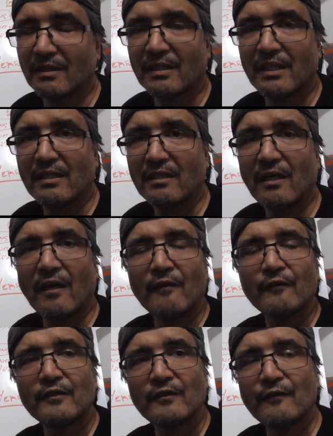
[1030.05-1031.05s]
Okay,
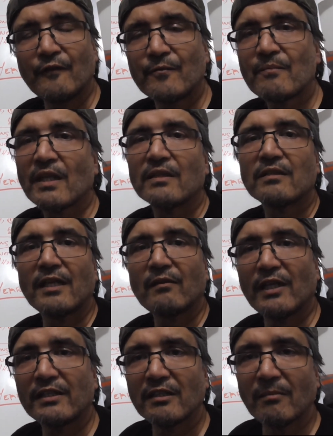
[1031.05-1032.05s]
after it's like
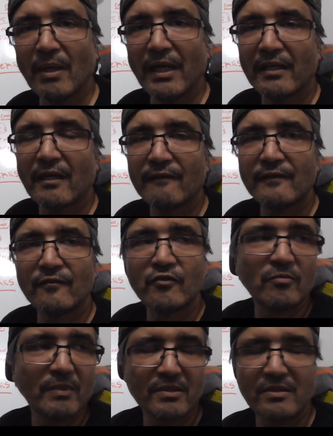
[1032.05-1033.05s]
riding the bike. After a
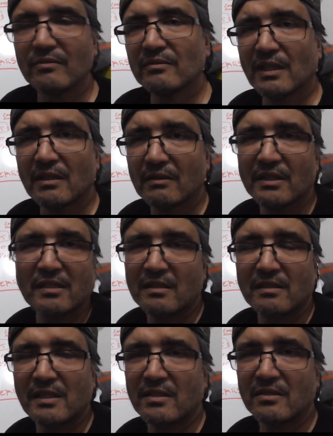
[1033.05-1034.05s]
few months, you'll know
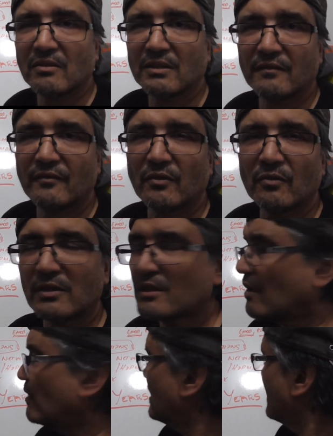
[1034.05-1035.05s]
it's it's not difficult. So